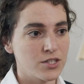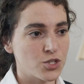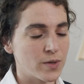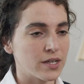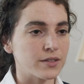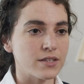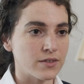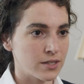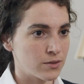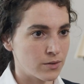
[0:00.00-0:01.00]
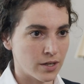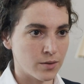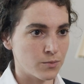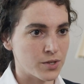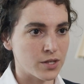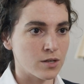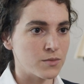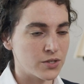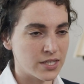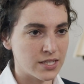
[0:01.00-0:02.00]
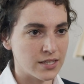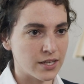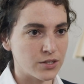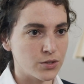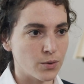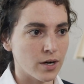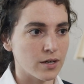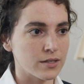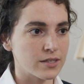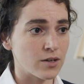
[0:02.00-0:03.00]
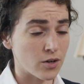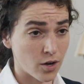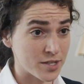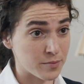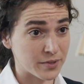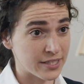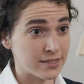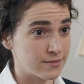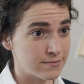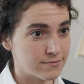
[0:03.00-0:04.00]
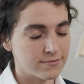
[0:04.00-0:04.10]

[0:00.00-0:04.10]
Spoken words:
doing a live-in with the community that you are contemplating